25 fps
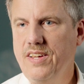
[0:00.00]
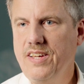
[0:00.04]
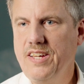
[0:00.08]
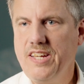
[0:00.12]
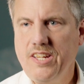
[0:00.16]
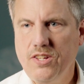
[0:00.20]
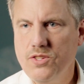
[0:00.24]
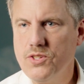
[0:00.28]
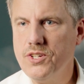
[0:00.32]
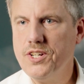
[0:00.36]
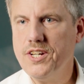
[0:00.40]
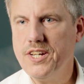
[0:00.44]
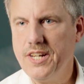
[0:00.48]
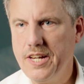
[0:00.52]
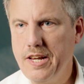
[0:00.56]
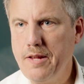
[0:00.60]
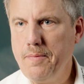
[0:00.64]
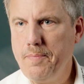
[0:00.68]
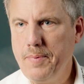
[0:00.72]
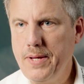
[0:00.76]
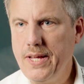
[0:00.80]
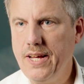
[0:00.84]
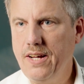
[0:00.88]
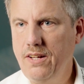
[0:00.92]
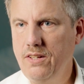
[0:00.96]

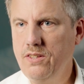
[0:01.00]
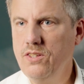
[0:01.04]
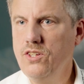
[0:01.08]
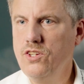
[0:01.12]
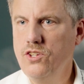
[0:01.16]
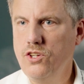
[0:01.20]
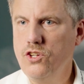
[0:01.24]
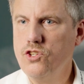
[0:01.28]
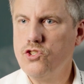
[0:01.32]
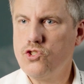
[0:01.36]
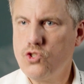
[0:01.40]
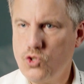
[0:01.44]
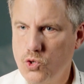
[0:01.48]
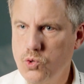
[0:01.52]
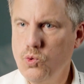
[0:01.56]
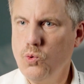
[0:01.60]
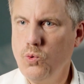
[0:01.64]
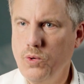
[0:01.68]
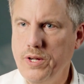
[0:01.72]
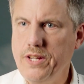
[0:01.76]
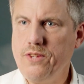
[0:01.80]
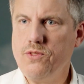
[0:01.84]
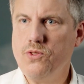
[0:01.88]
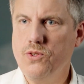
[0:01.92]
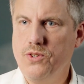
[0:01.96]
Ethernet-APL is true
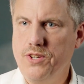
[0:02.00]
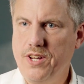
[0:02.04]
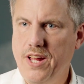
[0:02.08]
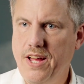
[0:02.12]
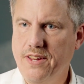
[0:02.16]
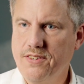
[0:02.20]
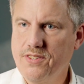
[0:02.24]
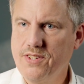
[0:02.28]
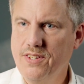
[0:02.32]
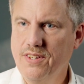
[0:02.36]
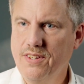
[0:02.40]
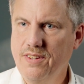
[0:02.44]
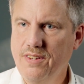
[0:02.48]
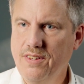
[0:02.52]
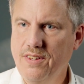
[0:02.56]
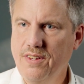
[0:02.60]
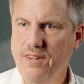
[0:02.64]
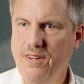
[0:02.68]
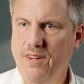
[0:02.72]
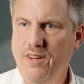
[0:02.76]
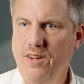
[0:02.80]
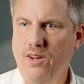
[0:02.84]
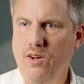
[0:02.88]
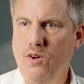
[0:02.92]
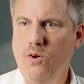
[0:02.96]
Ethernet,
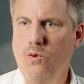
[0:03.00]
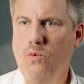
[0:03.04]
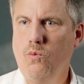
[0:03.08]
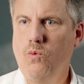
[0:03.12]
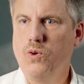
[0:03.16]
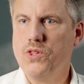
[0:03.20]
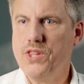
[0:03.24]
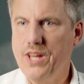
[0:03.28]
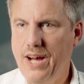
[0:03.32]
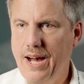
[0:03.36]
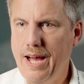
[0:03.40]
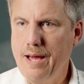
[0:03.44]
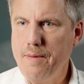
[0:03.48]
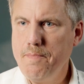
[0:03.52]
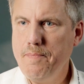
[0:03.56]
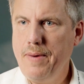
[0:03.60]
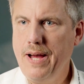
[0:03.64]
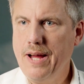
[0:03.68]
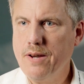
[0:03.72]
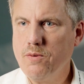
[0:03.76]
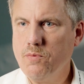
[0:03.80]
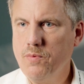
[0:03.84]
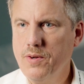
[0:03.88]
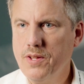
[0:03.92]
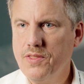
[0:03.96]
with high
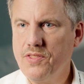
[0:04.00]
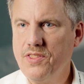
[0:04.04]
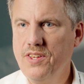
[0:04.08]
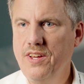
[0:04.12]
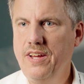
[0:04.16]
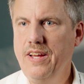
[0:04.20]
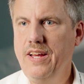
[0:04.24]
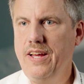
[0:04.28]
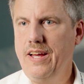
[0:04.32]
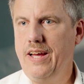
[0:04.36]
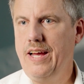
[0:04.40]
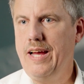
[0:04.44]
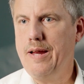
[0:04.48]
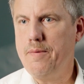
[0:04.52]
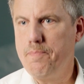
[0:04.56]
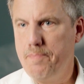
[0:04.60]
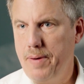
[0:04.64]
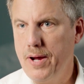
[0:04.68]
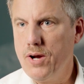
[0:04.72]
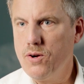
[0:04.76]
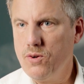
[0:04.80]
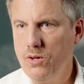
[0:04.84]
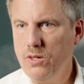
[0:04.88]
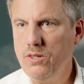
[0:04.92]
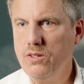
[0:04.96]
bandwidth and
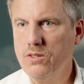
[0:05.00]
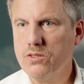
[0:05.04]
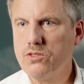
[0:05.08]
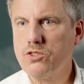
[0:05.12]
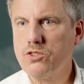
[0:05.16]
parallel